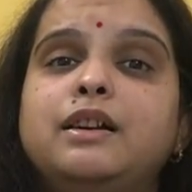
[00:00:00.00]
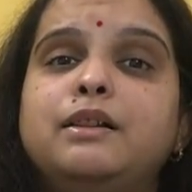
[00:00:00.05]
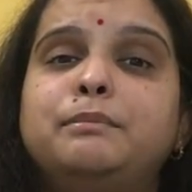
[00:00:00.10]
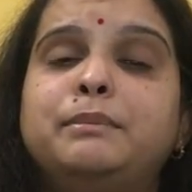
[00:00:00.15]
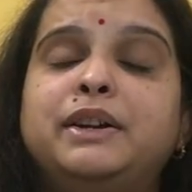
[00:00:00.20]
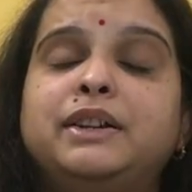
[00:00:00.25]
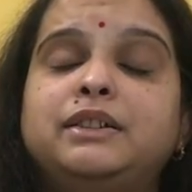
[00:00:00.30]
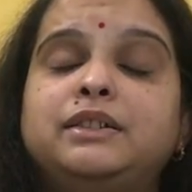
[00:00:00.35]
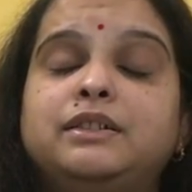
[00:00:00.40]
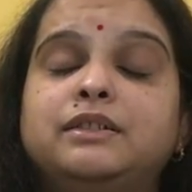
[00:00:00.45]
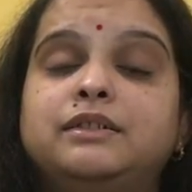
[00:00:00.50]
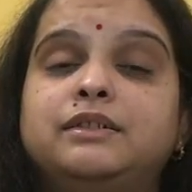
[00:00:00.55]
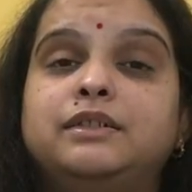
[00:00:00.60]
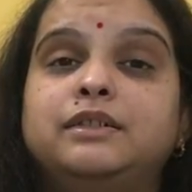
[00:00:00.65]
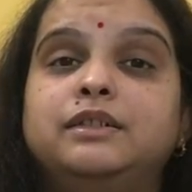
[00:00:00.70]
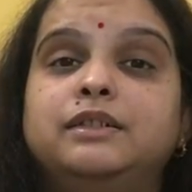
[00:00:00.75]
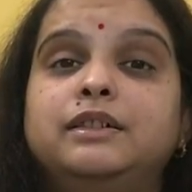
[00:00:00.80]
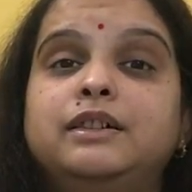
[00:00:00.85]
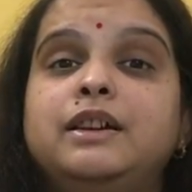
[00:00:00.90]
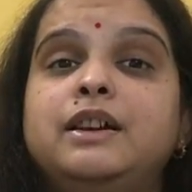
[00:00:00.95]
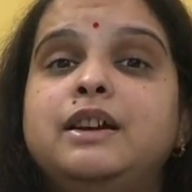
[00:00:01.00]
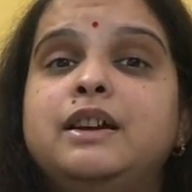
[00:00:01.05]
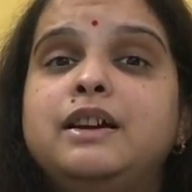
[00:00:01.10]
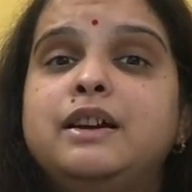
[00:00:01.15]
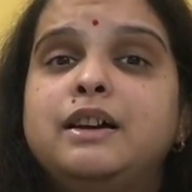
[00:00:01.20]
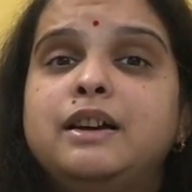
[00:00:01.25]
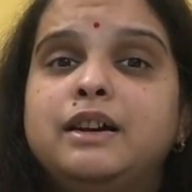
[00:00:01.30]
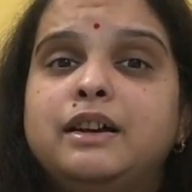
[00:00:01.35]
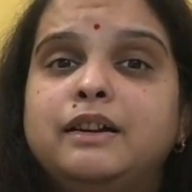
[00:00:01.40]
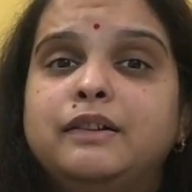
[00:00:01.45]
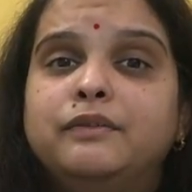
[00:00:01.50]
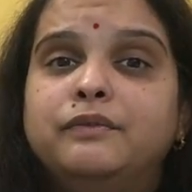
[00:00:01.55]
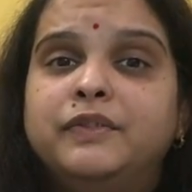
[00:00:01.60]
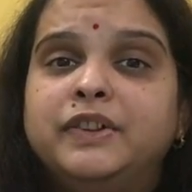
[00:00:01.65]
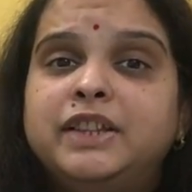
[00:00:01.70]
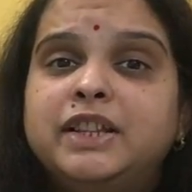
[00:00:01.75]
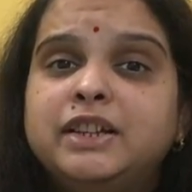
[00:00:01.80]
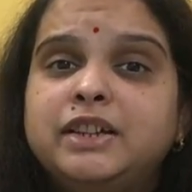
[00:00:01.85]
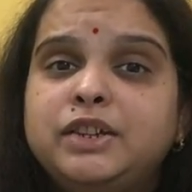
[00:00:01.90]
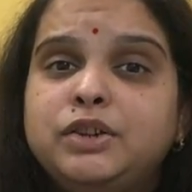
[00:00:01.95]
but
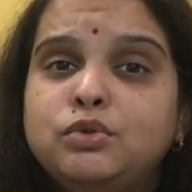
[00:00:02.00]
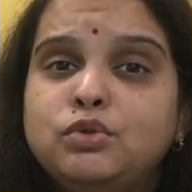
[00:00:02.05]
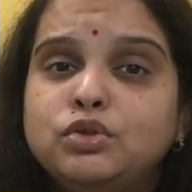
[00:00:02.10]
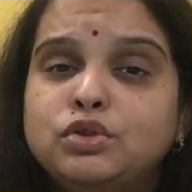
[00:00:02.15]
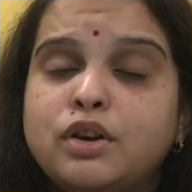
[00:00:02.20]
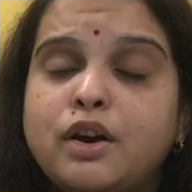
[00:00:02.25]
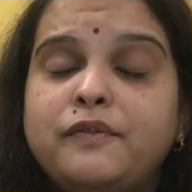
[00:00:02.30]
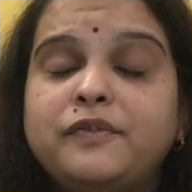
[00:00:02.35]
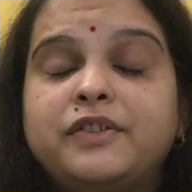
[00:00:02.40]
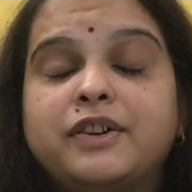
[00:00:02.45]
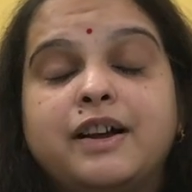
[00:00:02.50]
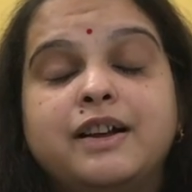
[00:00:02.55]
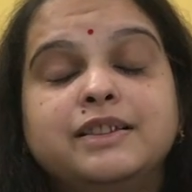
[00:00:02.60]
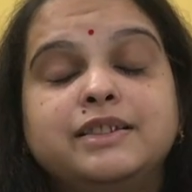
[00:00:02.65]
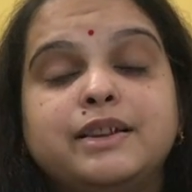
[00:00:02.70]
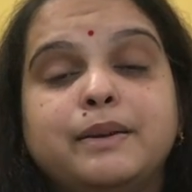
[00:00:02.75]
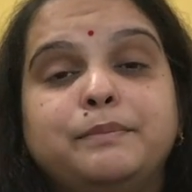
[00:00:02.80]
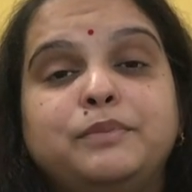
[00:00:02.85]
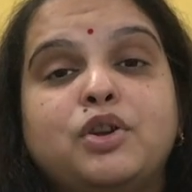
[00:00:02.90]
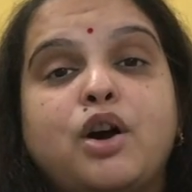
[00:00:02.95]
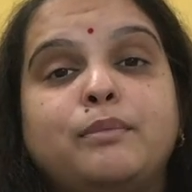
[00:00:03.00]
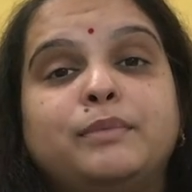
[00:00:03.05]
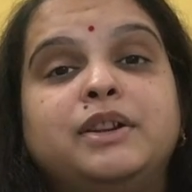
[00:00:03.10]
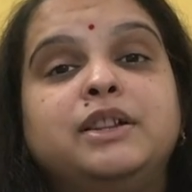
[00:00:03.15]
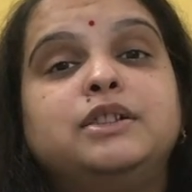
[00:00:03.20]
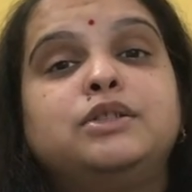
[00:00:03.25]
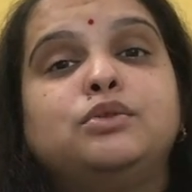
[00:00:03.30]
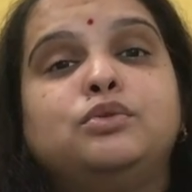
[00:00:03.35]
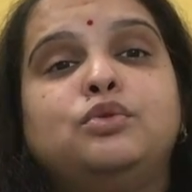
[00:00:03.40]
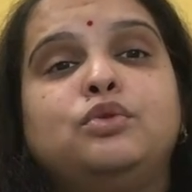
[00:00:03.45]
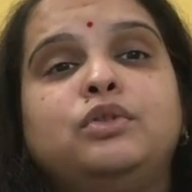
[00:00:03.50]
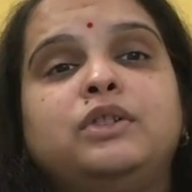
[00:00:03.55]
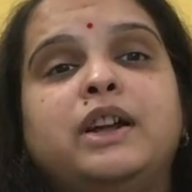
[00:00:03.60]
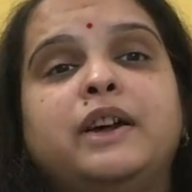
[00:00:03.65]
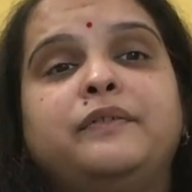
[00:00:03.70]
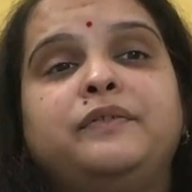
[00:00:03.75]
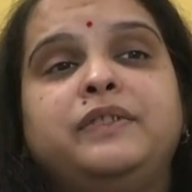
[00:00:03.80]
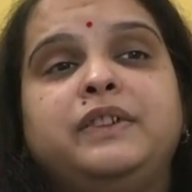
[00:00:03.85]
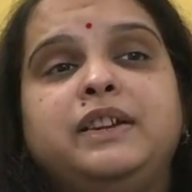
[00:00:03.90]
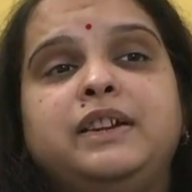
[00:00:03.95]
with the use of transabdominal
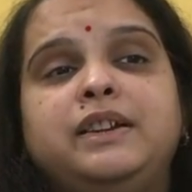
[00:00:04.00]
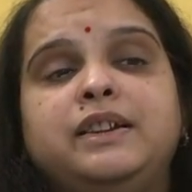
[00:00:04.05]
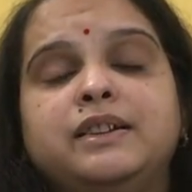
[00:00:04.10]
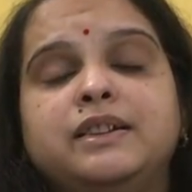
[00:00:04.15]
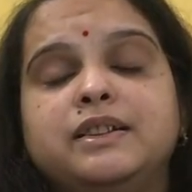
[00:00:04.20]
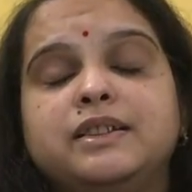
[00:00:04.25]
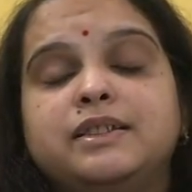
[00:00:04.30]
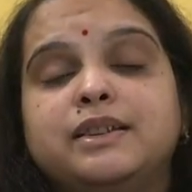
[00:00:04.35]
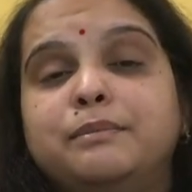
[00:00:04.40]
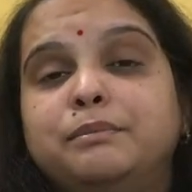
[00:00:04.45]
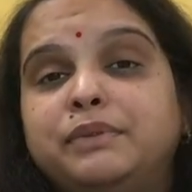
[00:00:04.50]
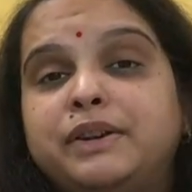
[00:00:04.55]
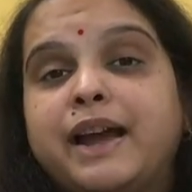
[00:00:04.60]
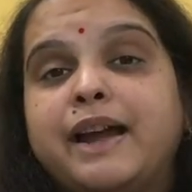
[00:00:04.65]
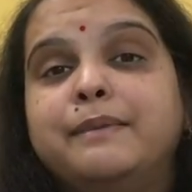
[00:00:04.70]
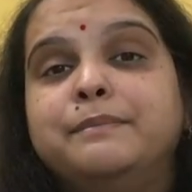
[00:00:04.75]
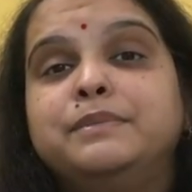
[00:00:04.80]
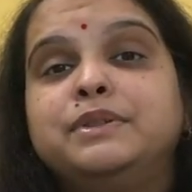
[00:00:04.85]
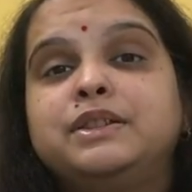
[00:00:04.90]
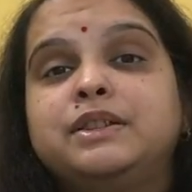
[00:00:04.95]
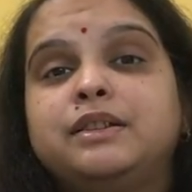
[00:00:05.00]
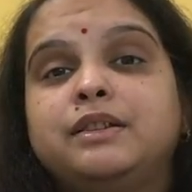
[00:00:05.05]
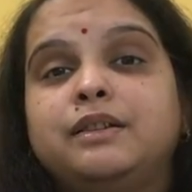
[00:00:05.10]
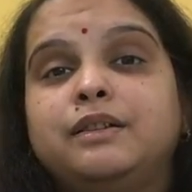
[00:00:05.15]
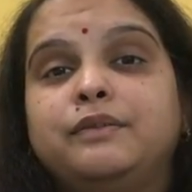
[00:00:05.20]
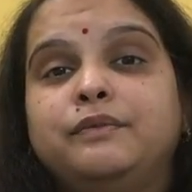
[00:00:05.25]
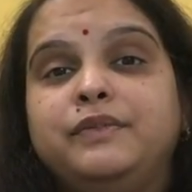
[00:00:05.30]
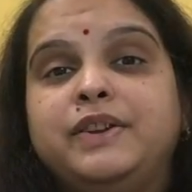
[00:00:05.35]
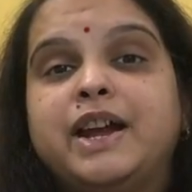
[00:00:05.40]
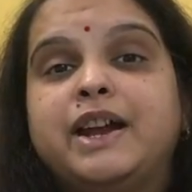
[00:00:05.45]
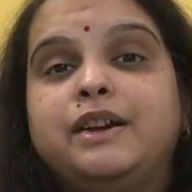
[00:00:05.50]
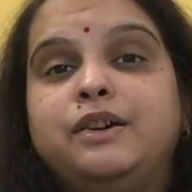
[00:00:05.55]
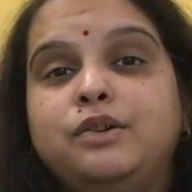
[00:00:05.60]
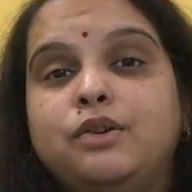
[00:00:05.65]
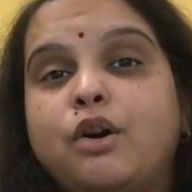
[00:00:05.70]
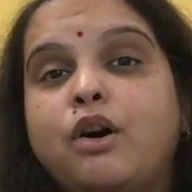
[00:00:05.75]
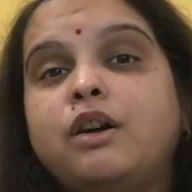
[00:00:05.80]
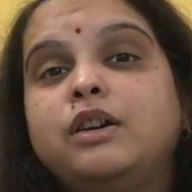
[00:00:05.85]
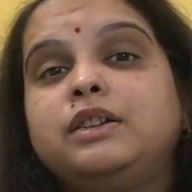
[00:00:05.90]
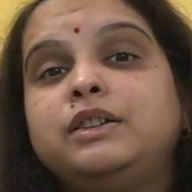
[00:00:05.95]
sonography, sometimes we are
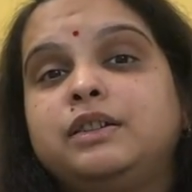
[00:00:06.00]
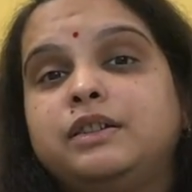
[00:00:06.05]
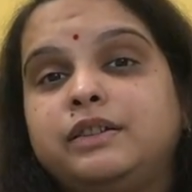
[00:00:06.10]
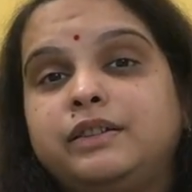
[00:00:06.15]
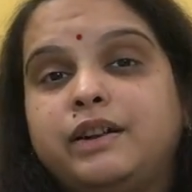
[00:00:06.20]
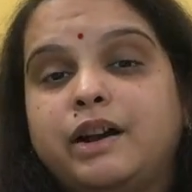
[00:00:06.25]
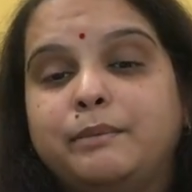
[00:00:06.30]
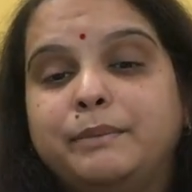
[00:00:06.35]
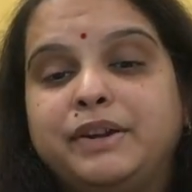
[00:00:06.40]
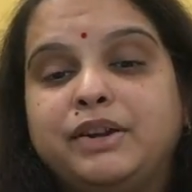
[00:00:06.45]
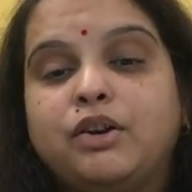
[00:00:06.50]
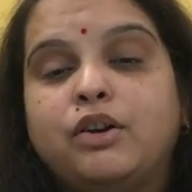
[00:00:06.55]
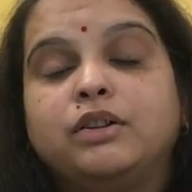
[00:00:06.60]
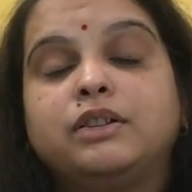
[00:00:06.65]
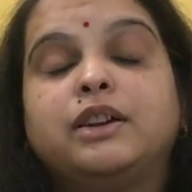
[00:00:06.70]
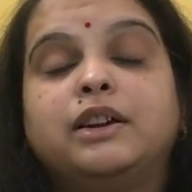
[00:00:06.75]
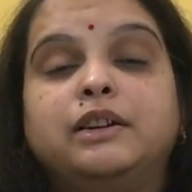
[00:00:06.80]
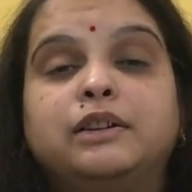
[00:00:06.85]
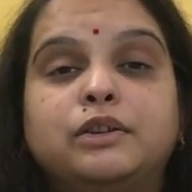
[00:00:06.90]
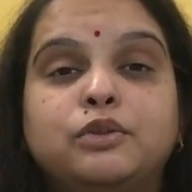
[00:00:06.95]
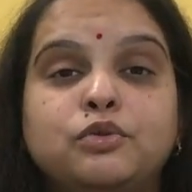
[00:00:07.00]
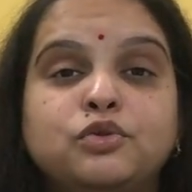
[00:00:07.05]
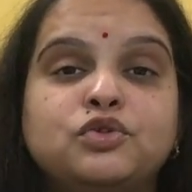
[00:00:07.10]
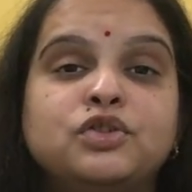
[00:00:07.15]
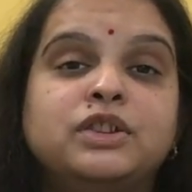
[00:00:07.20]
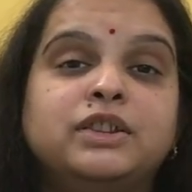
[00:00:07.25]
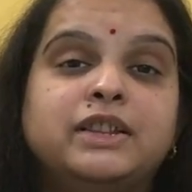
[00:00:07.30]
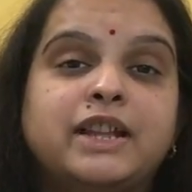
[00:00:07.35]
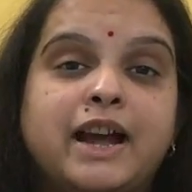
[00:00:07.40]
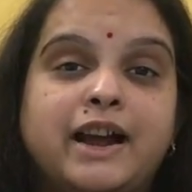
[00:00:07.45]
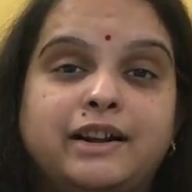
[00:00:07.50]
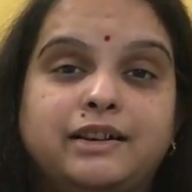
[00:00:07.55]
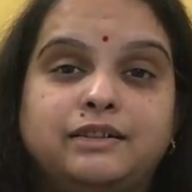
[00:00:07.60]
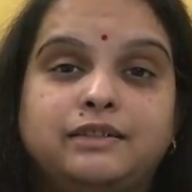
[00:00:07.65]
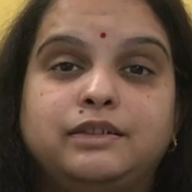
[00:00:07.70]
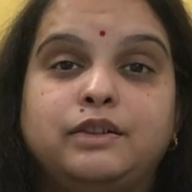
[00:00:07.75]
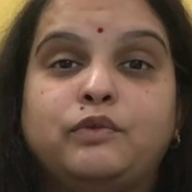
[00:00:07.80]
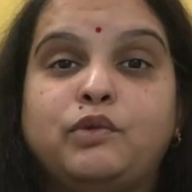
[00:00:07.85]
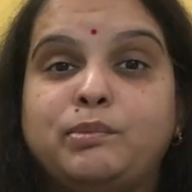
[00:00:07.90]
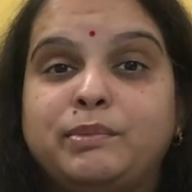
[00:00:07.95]
not coming on conclusion
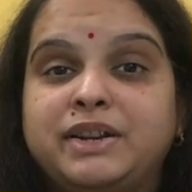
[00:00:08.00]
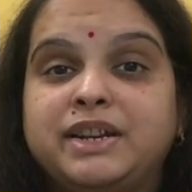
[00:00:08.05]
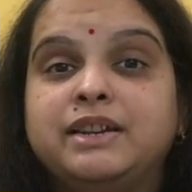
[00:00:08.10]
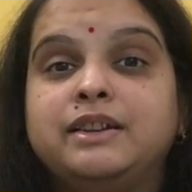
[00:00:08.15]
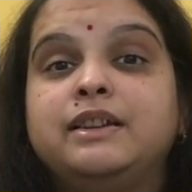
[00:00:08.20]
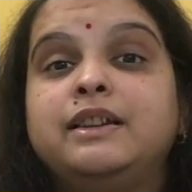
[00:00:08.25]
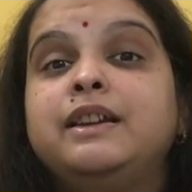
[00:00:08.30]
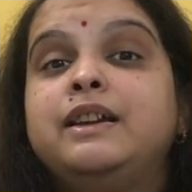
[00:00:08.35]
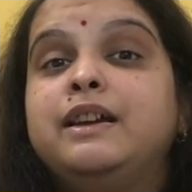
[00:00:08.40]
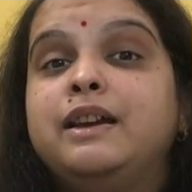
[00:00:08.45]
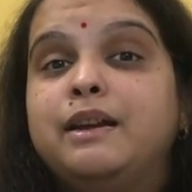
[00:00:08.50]
that the woman